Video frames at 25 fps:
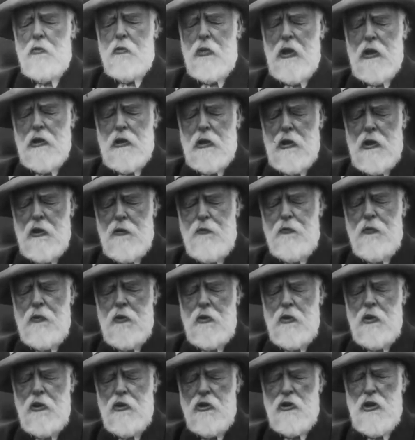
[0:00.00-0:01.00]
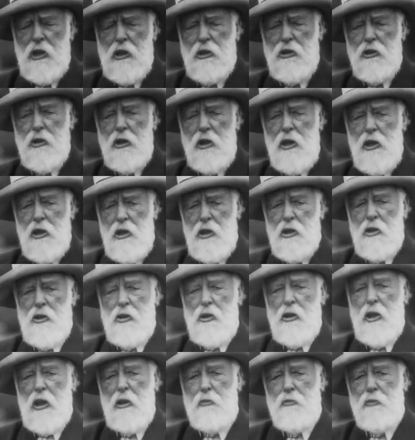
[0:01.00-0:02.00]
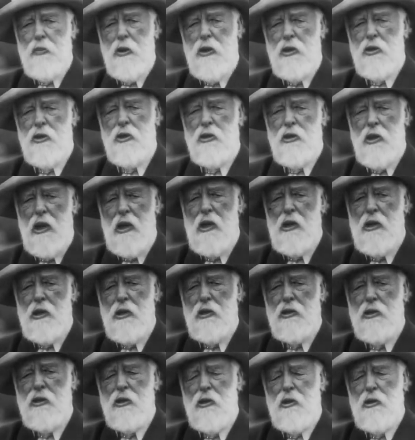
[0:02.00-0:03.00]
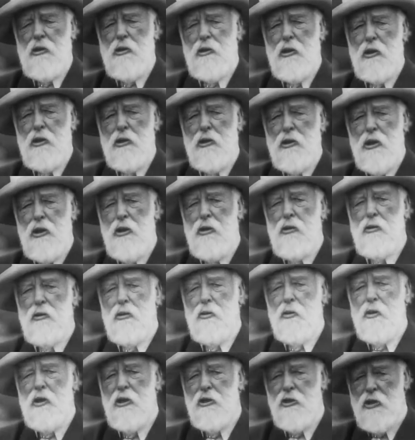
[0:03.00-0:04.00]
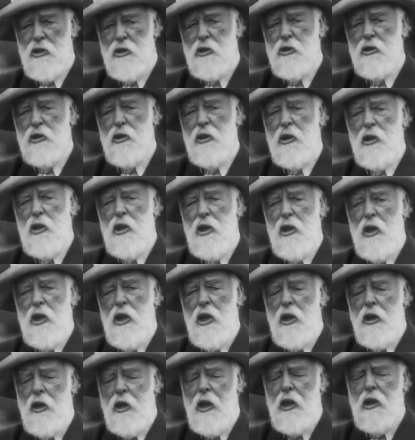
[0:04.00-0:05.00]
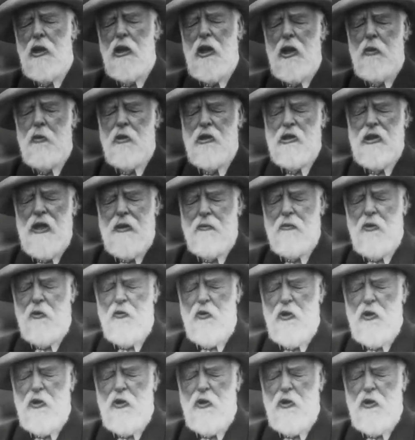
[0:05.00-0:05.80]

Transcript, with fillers: but if the result is that personalities continue to exist, then they must have a